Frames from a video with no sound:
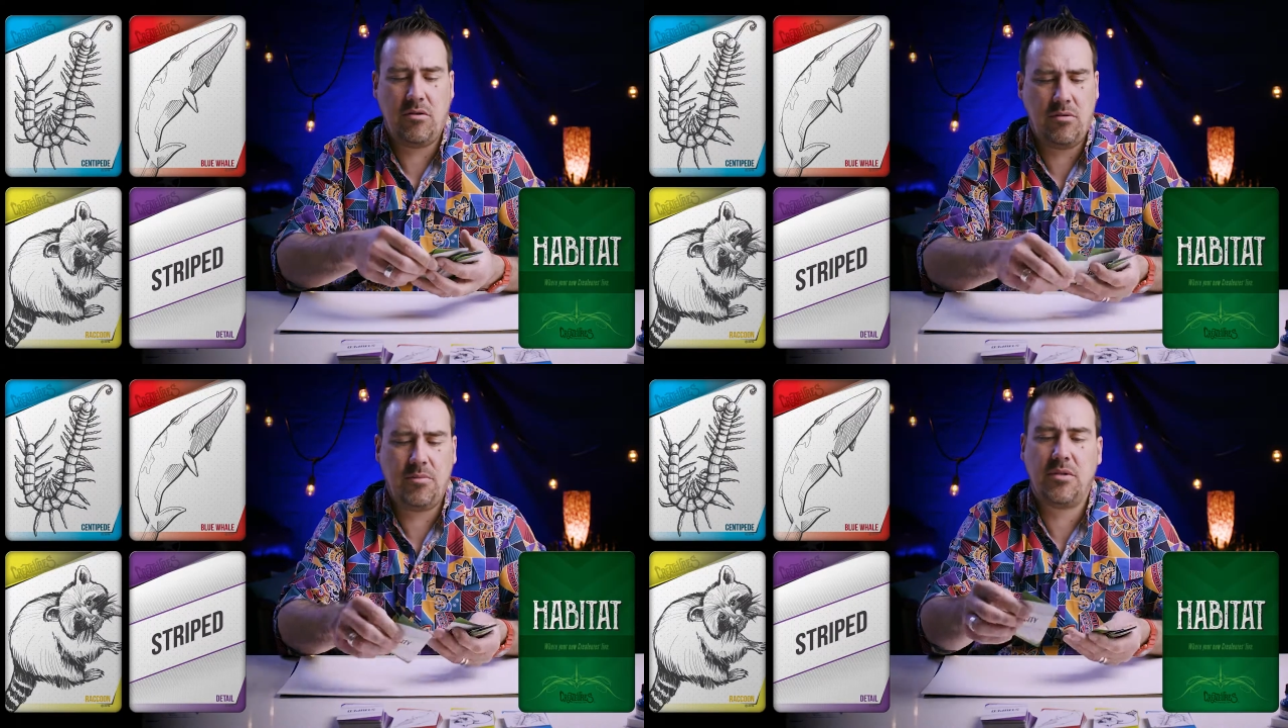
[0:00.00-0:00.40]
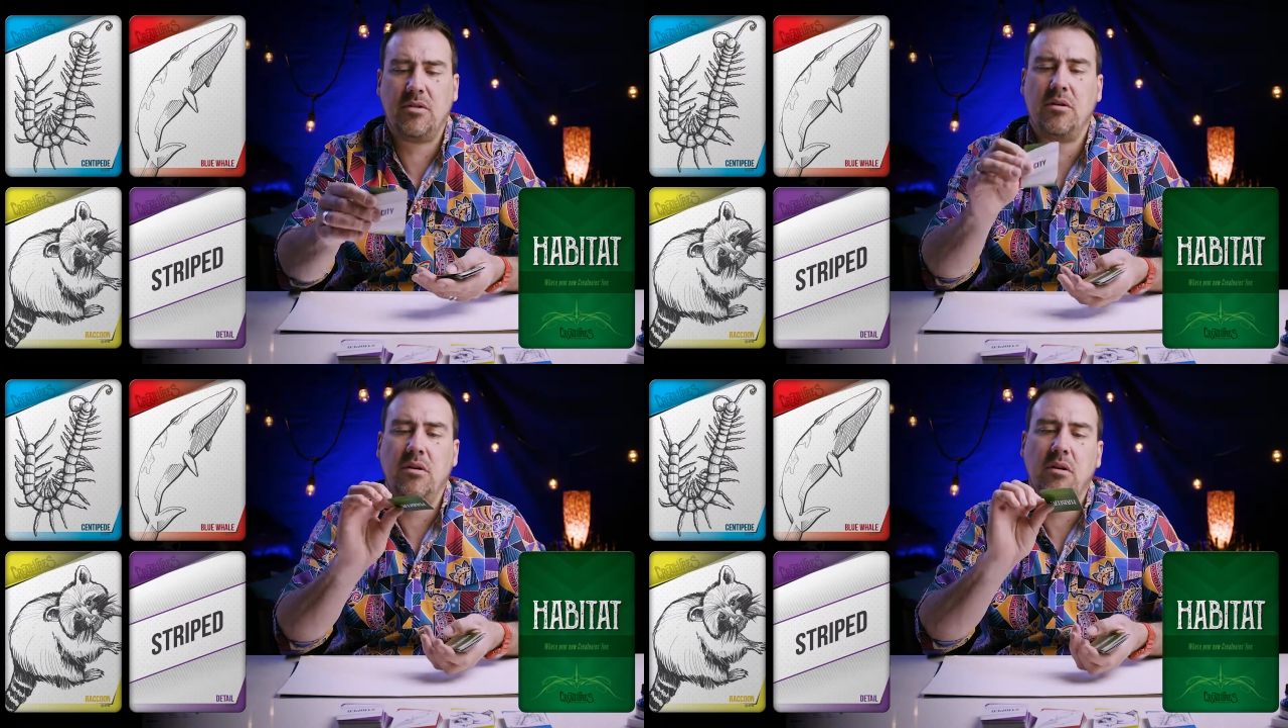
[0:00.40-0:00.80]
oops,
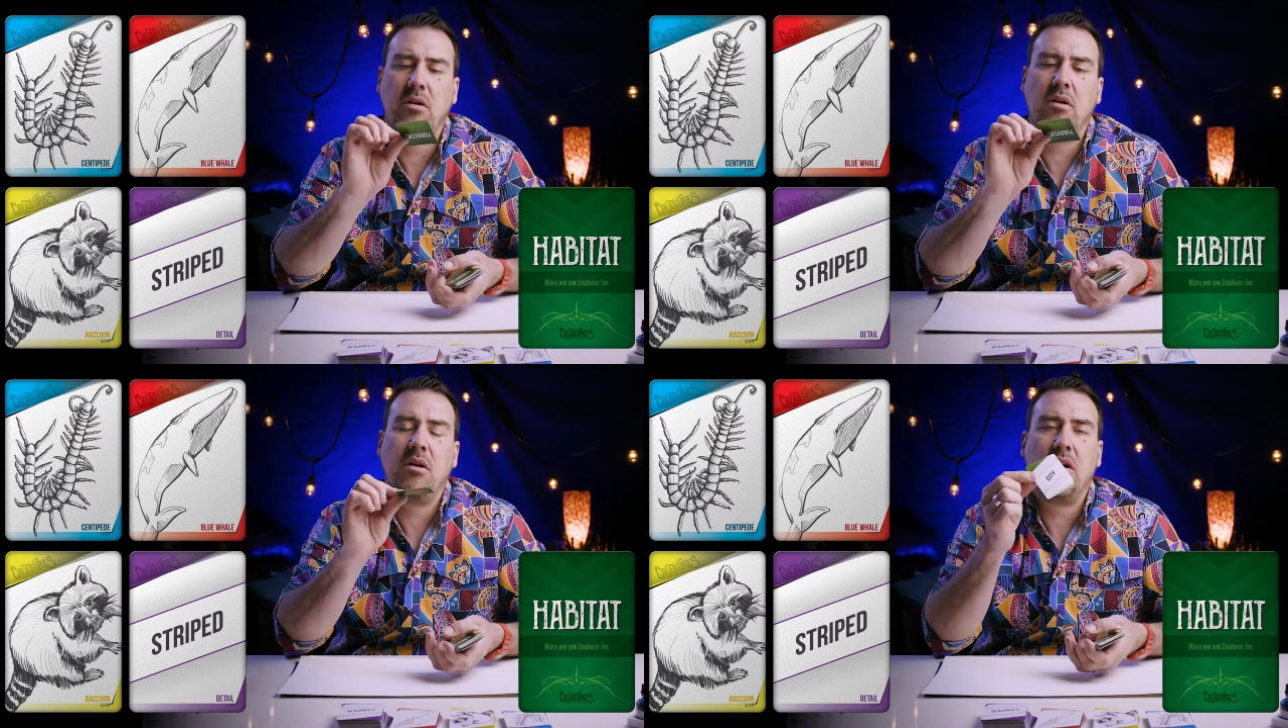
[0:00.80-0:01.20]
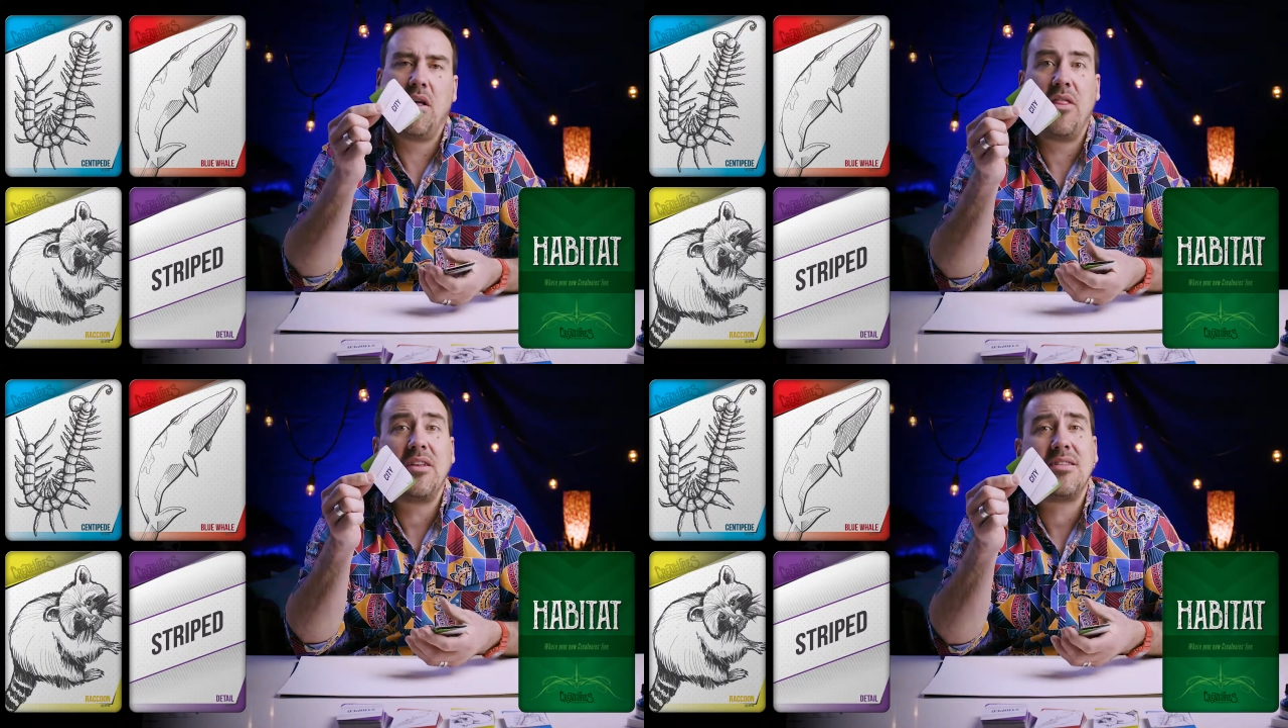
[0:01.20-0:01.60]

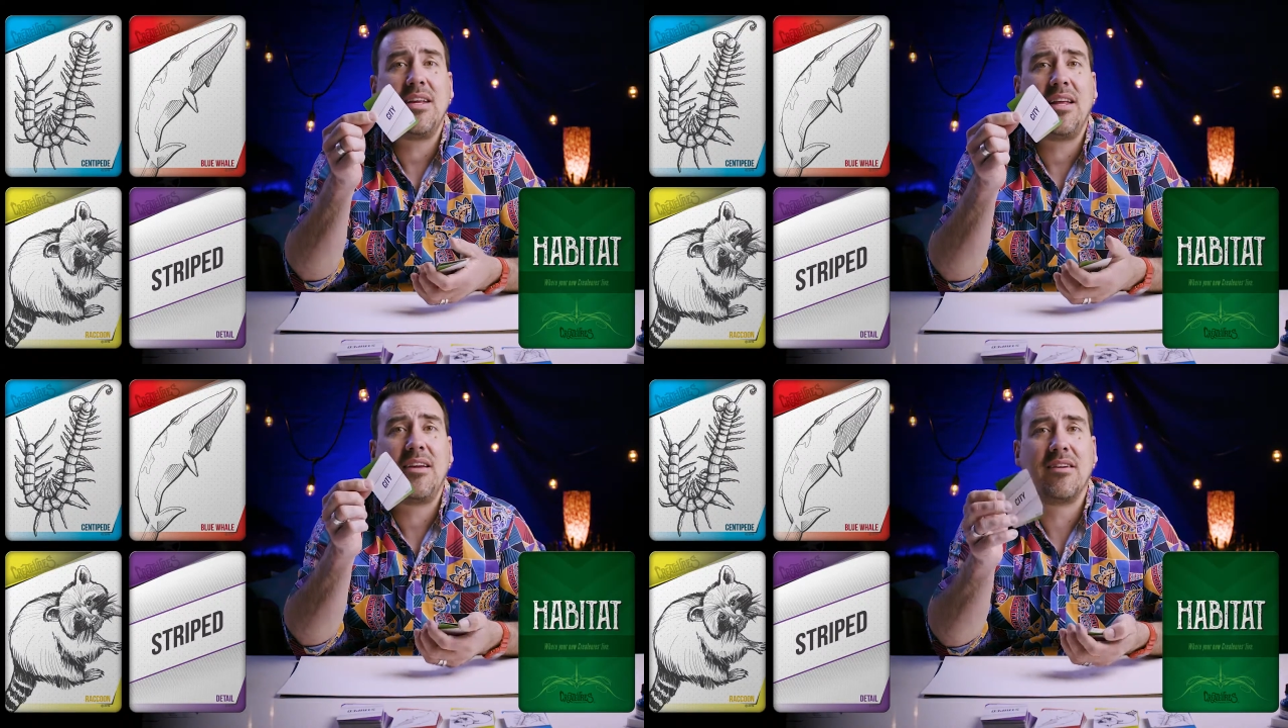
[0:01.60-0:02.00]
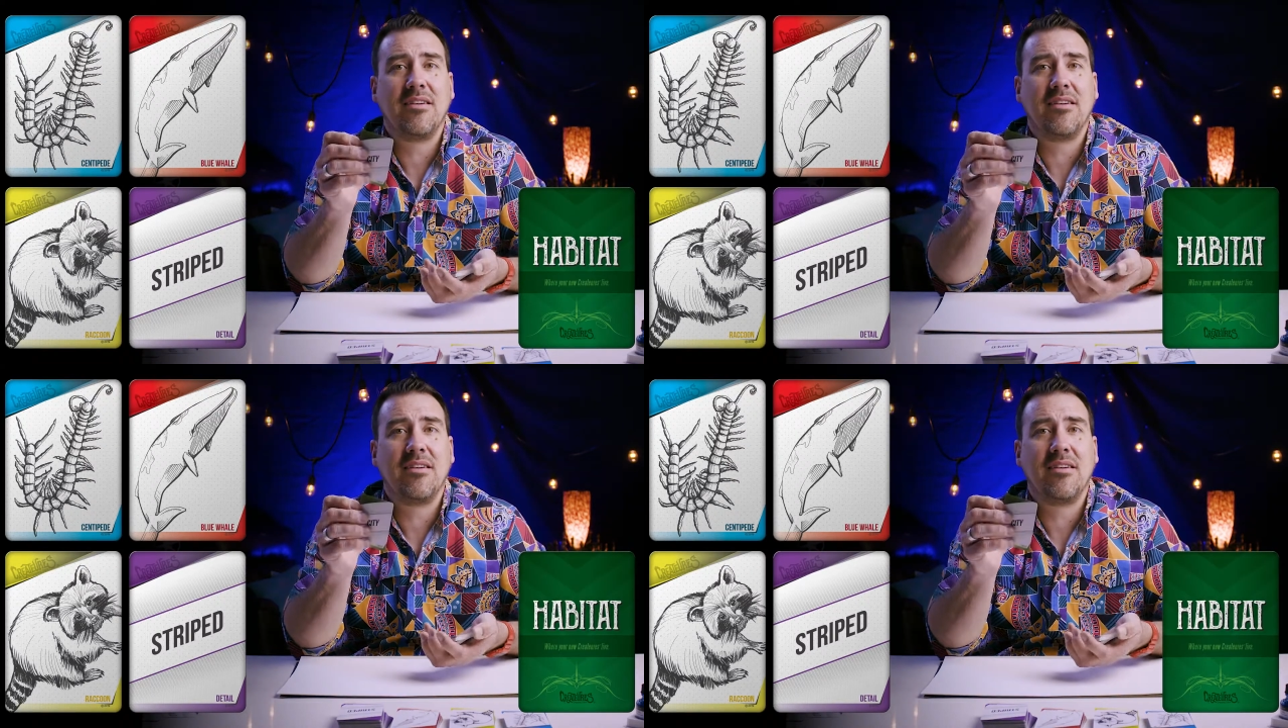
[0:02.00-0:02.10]
this city.